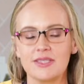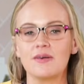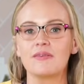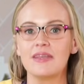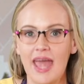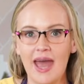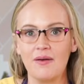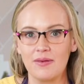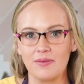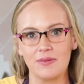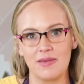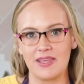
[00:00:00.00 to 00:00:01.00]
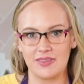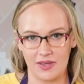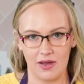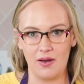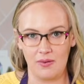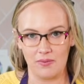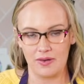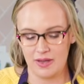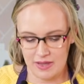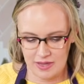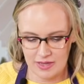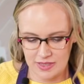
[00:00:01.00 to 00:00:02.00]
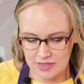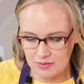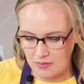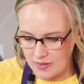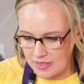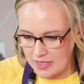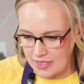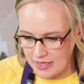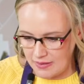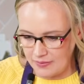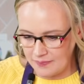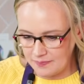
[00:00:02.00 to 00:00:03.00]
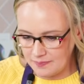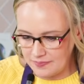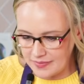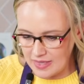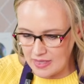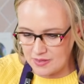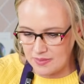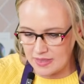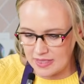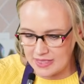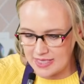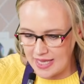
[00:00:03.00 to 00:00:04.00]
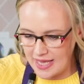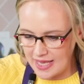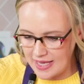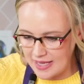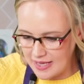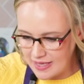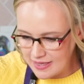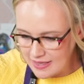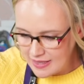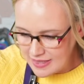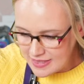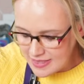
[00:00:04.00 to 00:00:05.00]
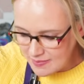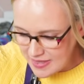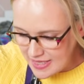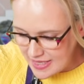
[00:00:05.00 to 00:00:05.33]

So now we wanna make the cone. So what we're gonna do is we're gonna take some of